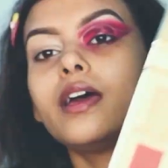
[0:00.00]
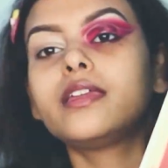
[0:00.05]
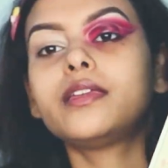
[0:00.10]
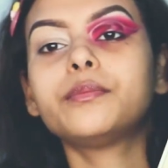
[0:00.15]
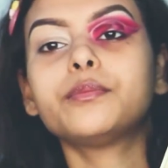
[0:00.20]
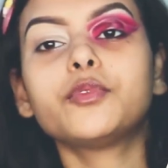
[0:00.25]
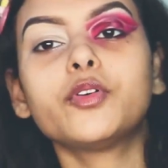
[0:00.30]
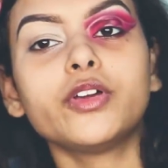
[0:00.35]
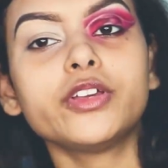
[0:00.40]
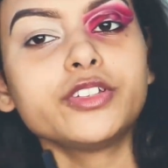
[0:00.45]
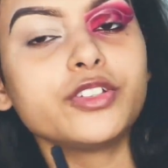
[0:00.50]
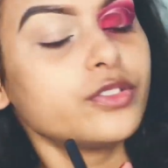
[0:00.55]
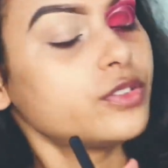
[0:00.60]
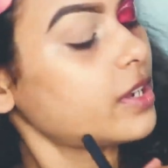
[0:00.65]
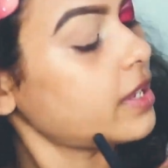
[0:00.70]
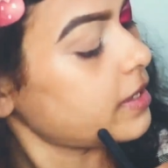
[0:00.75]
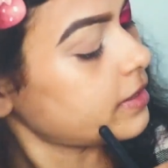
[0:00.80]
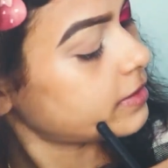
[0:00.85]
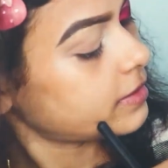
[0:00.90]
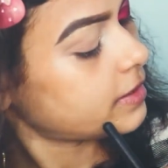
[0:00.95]
and I'm going to
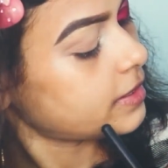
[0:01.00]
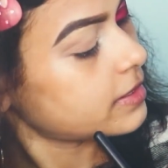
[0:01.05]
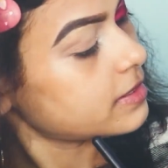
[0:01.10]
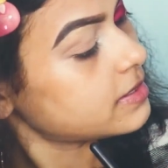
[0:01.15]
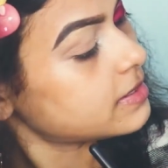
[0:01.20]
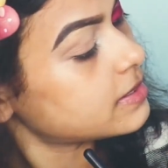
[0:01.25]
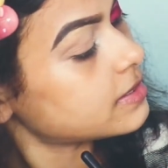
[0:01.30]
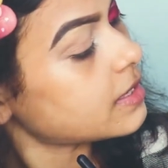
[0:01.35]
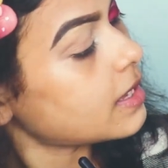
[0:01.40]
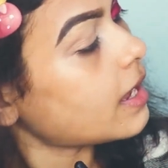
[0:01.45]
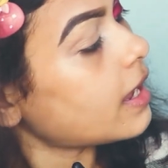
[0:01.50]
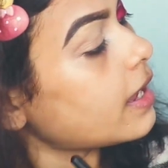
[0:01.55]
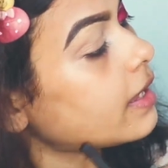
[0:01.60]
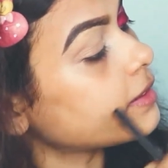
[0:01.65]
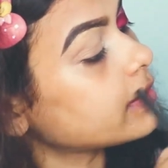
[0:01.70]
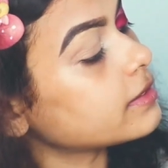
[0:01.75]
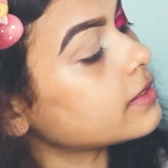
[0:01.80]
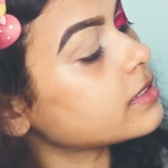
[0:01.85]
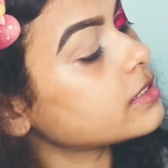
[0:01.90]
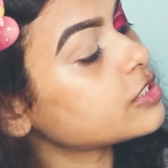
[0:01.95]
take this
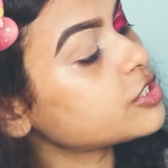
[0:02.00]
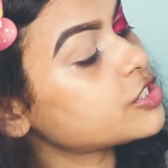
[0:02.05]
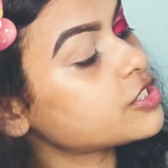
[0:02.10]
and this